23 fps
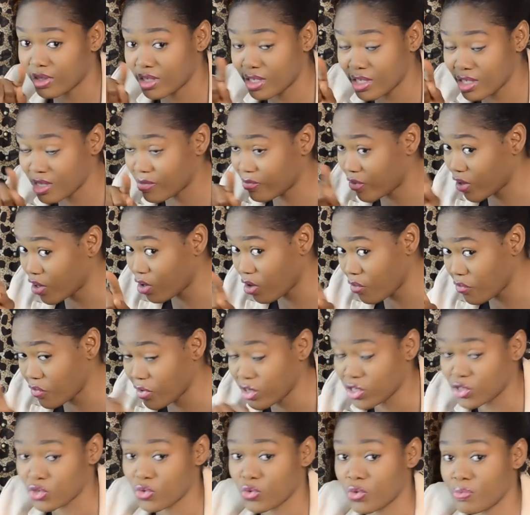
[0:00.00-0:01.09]
is very
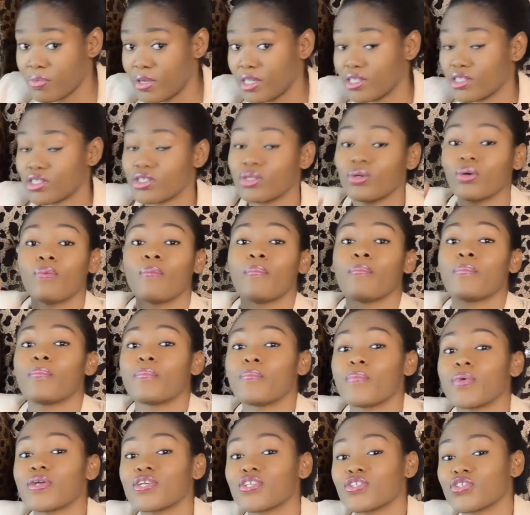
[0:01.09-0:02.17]
obvious to women so
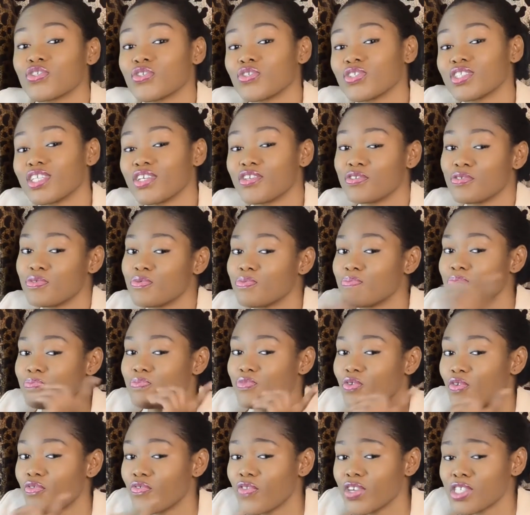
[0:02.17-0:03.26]
make sure that you
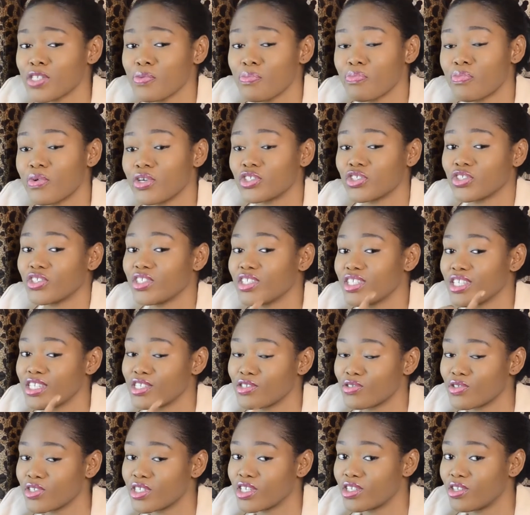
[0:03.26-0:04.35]
your first impression
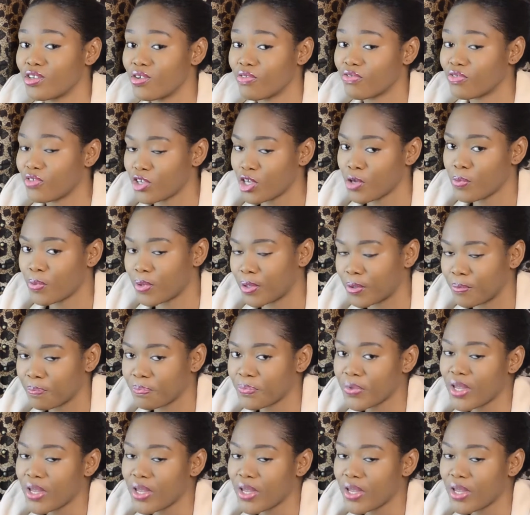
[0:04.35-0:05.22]
is good enough to keep her